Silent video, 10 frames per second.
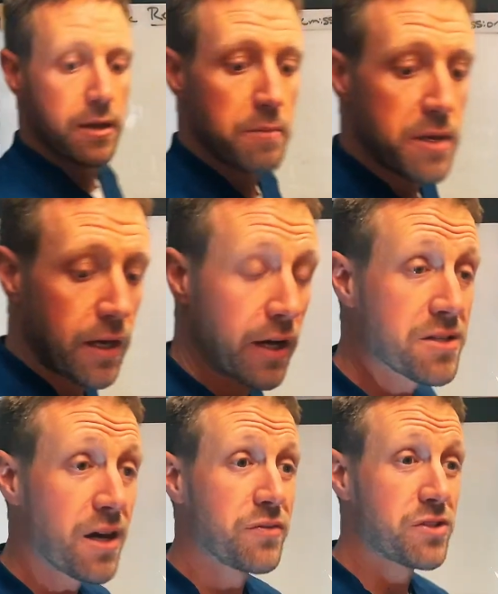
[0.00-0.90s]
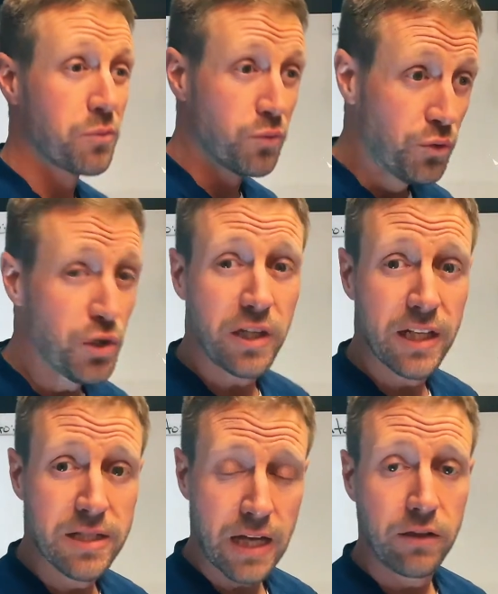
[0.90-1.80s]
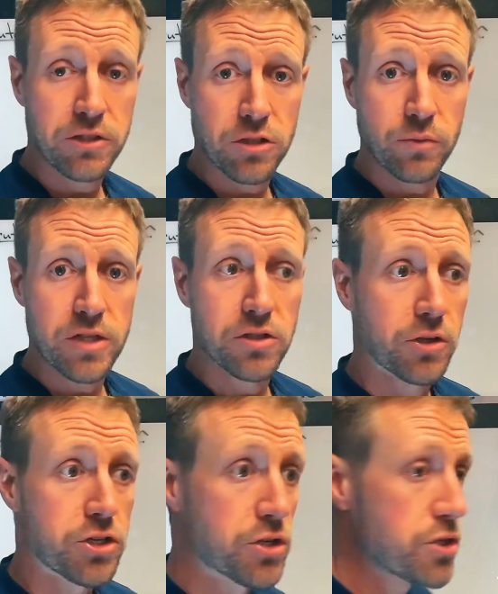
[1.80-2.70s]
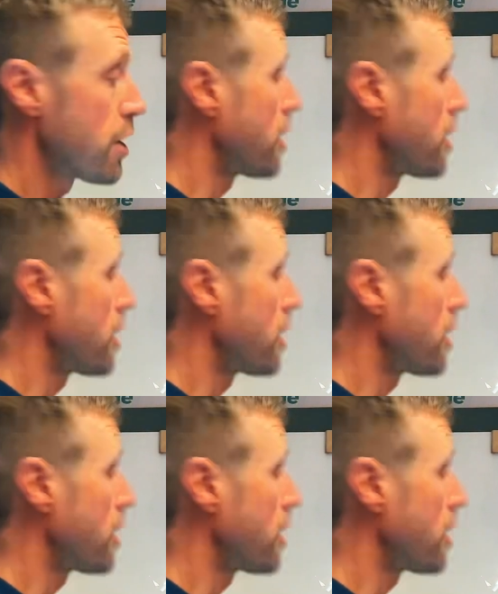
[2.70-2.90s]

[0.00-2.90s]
because of some really intelligent researchers.